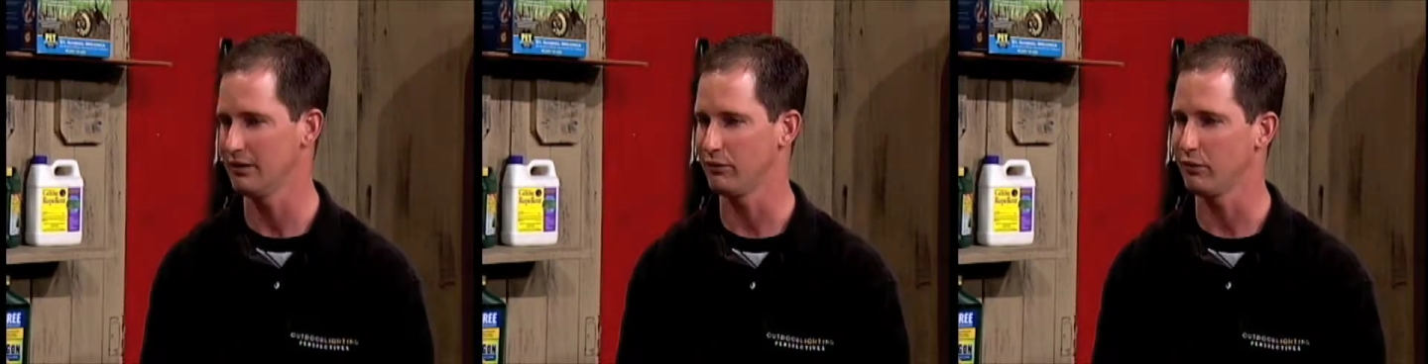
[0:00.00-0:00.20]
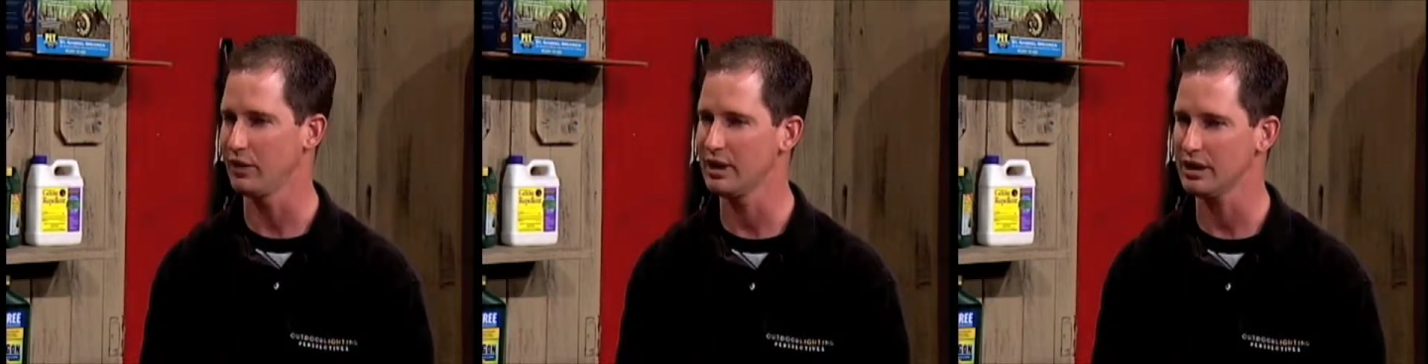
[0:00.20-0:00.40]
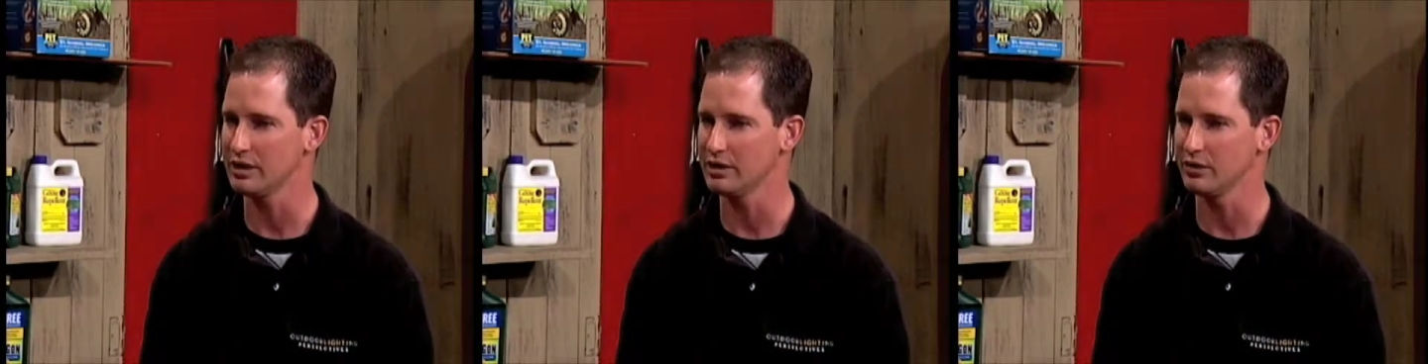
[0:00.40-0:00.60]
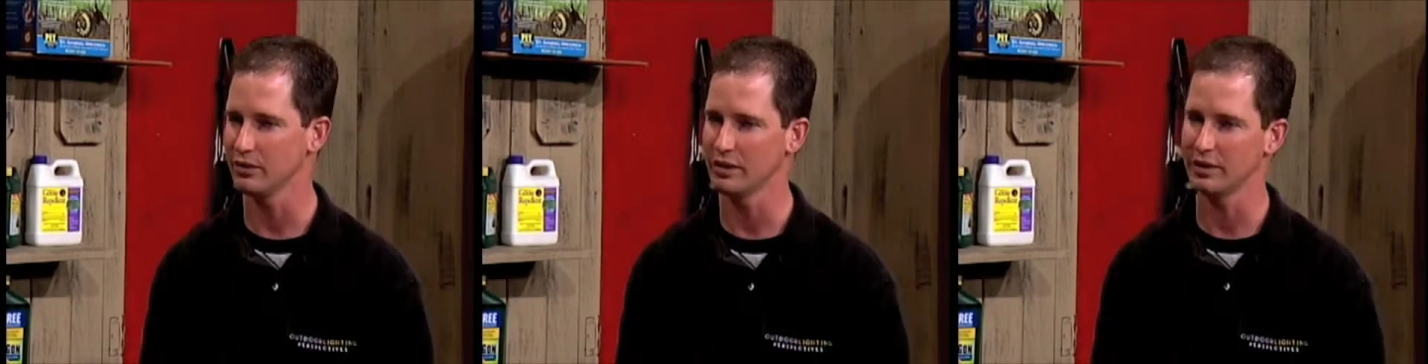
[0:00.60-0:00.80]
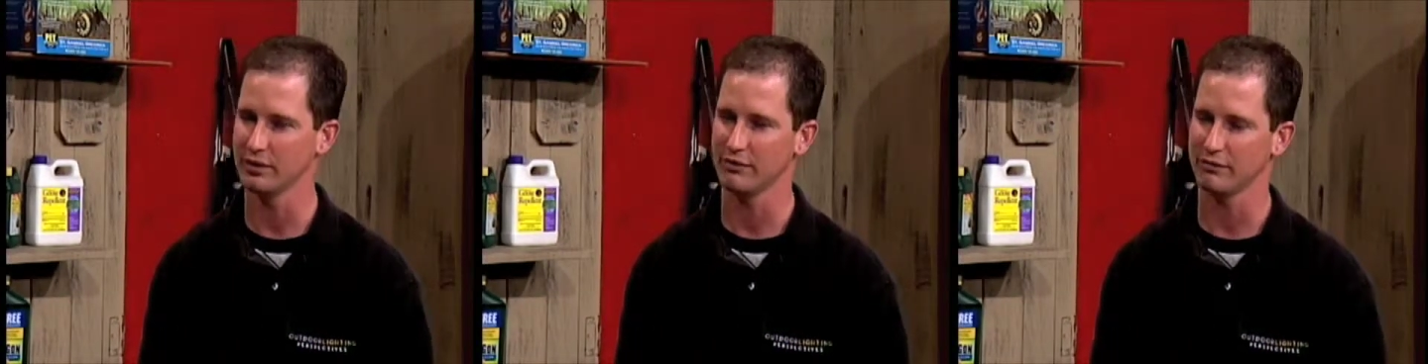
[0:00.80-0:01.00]
And if we could do
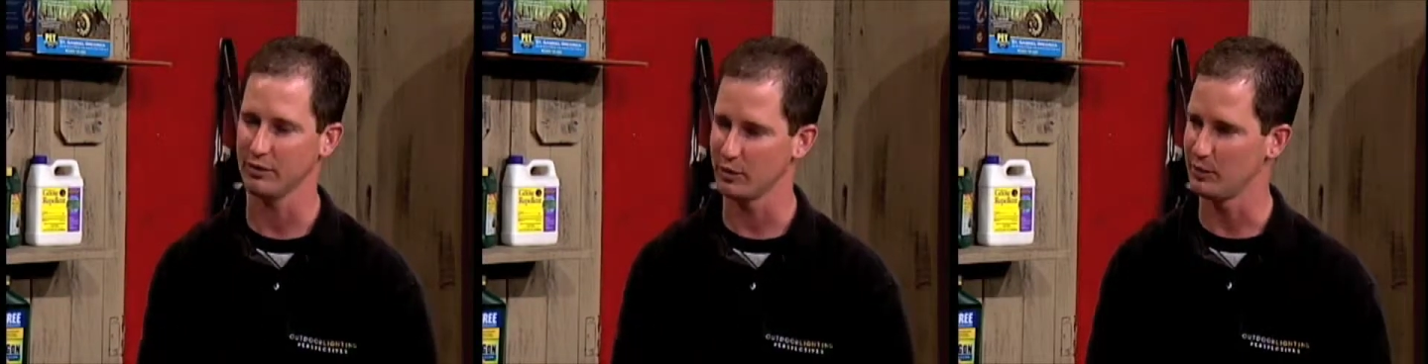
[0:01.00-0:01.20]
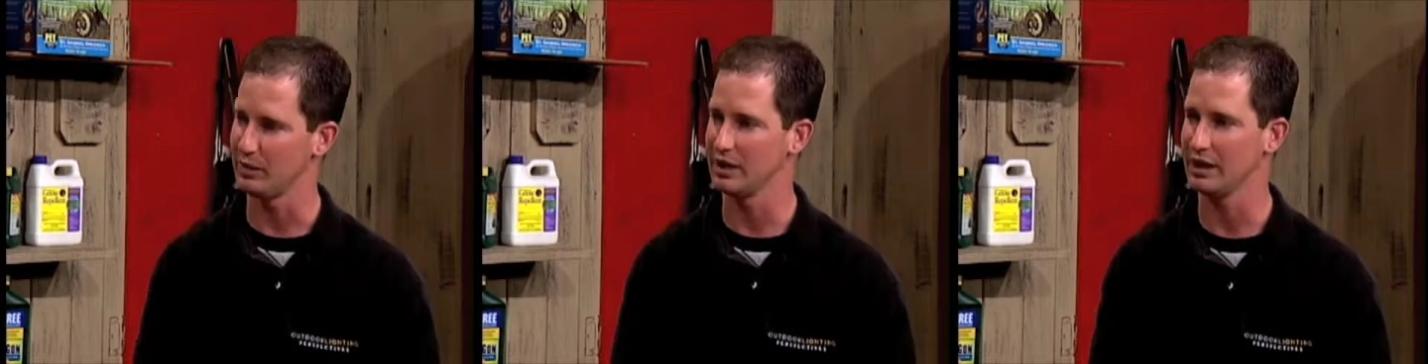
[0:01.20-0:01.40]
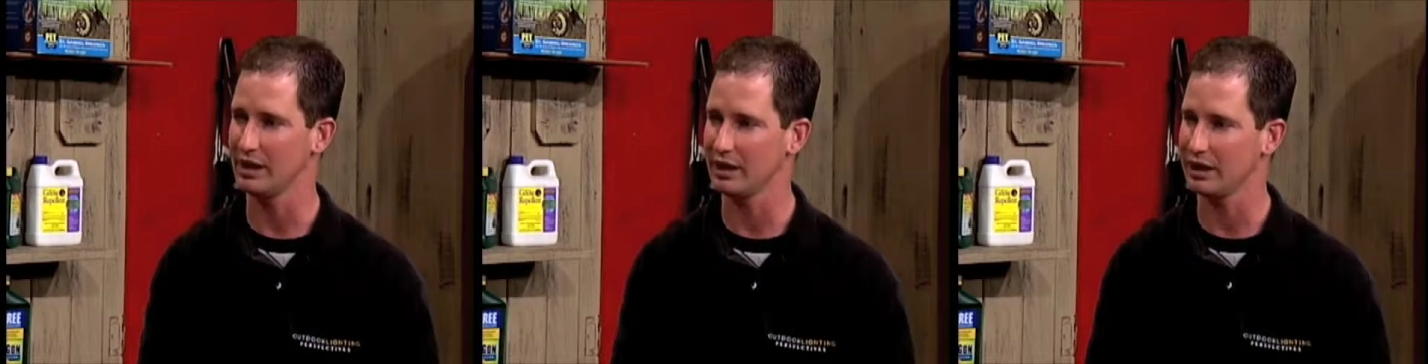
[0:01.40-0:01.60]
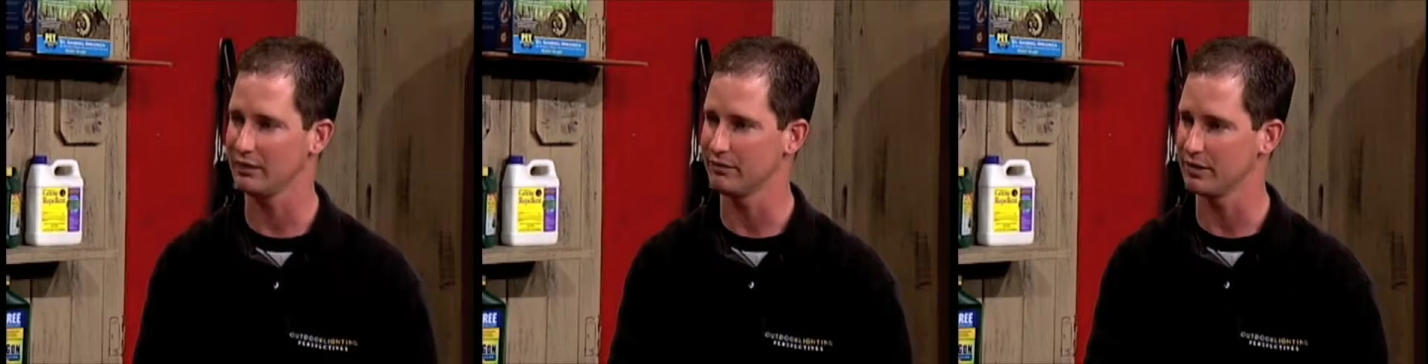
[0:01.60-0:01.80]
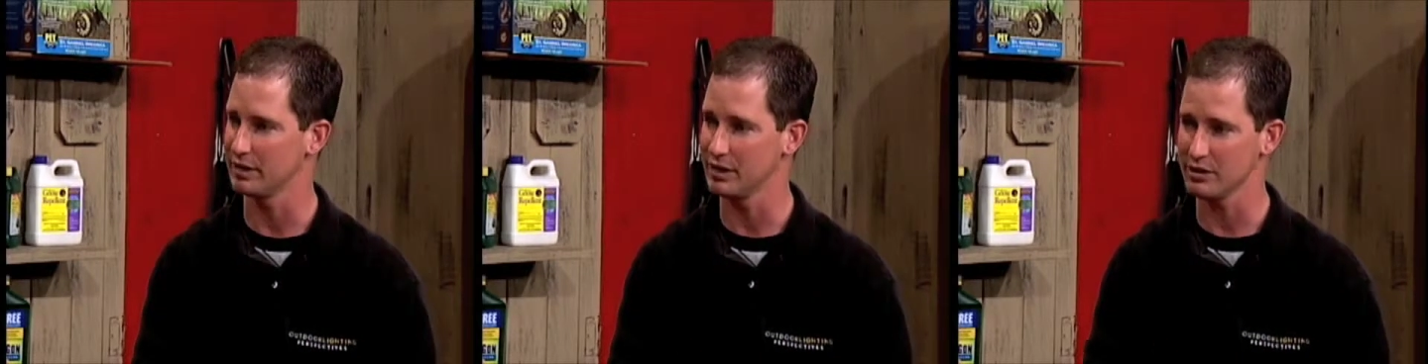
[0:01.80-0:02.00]
it from the beginning
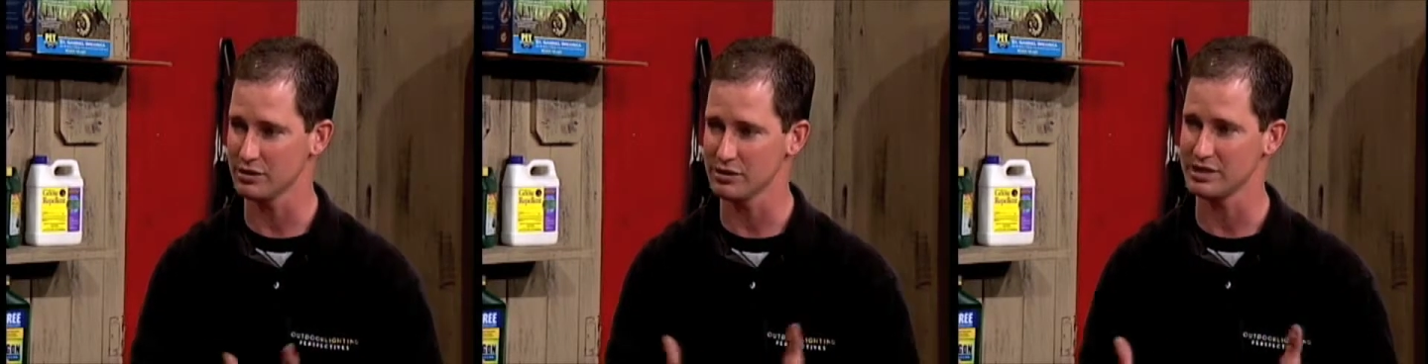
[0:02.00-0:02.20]
of the year,